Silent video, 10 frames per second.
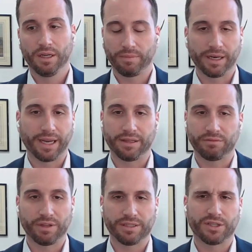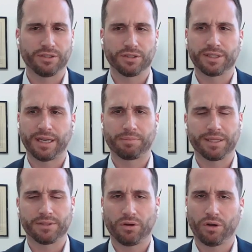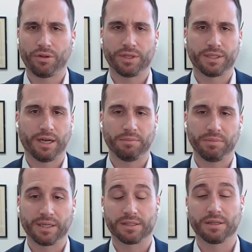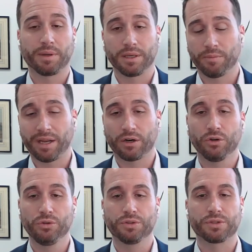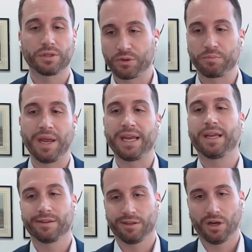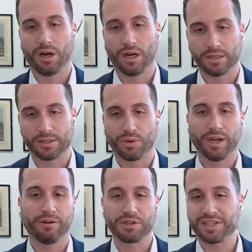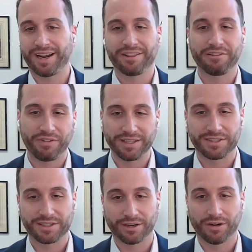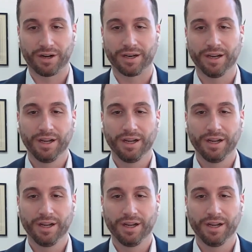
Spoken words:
And again, these changes take place all the time, because no matter who's making the laws, whatever side of the fence they're on,